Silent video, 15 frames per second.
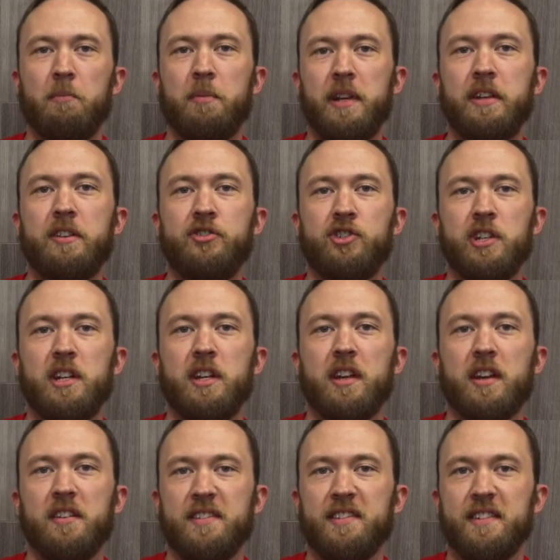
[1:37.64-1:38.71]
B&G,
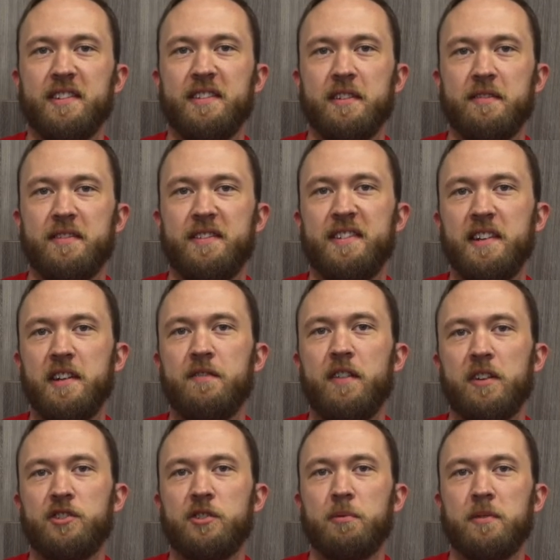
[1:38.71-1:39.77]
consists of sea
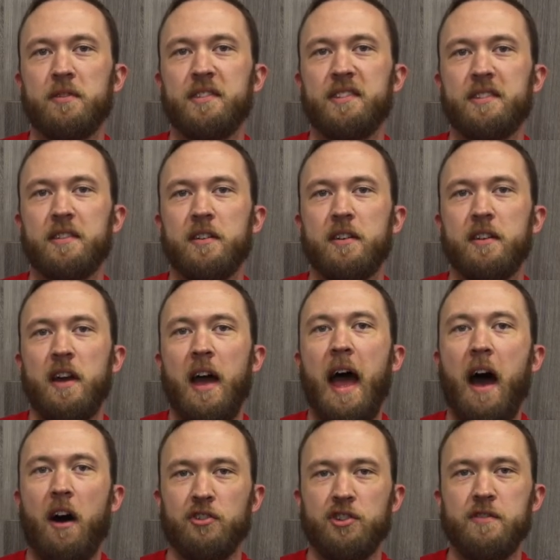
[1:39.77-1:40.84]
vegetables,
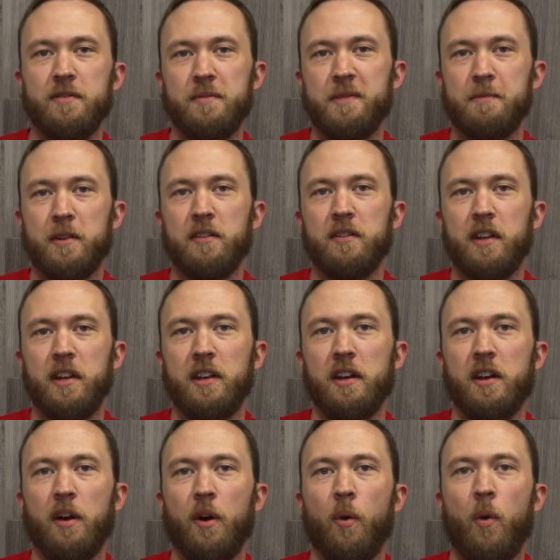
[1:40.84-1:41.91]
algae from spirulina,
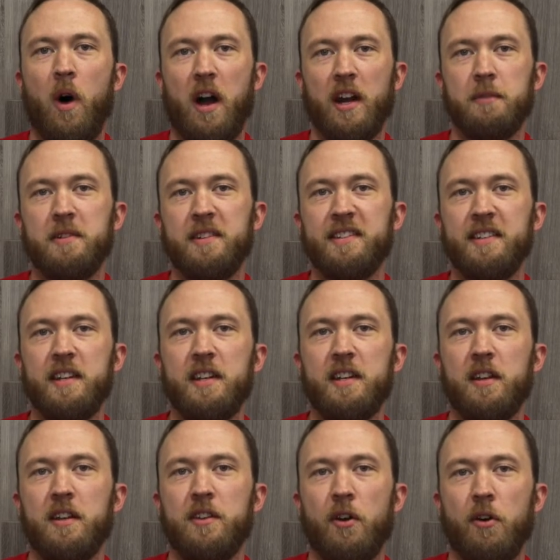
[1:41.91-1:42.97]
wakame seed,
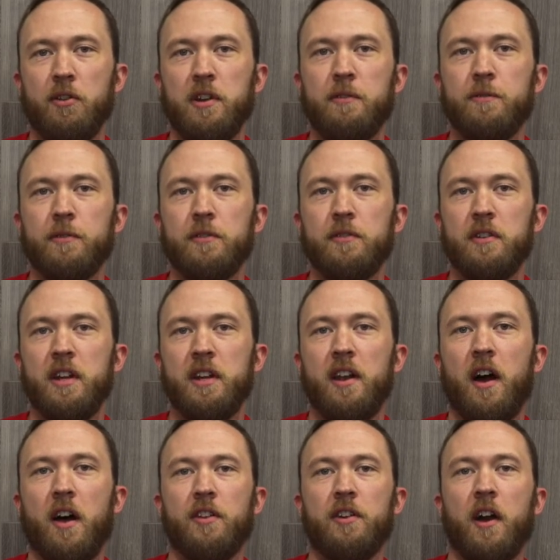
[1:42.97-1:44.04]
noni fruit, and
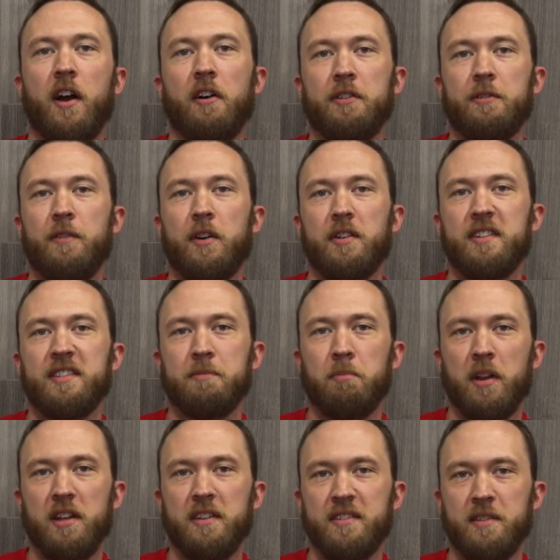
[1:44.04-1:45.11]
other health-focused blends